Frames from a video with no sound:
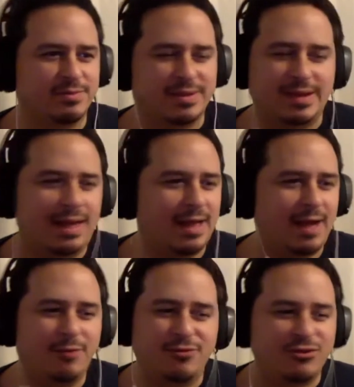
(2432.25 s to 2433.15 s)
but
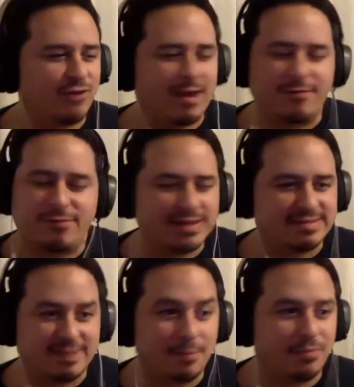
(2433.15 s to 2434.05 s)
I'll just try to find
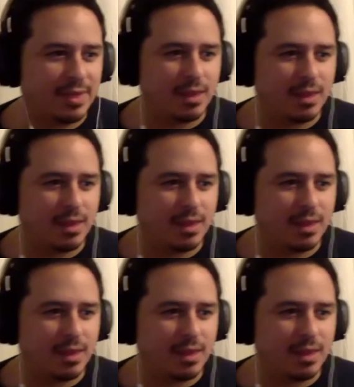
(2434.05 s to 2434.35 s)
something.